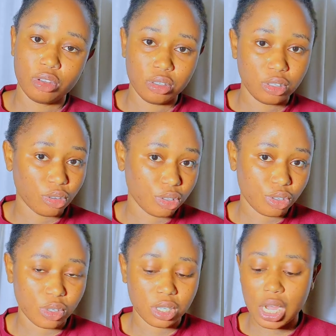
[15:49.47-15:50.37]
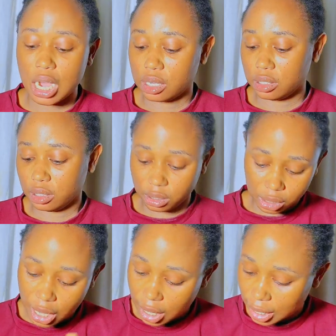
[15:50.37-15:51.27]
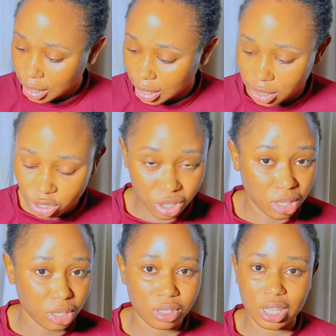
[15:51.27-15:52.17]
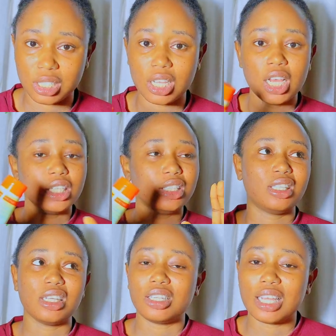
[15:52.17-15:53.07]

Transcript: sunscreen, and yeah, I think I did justice to that.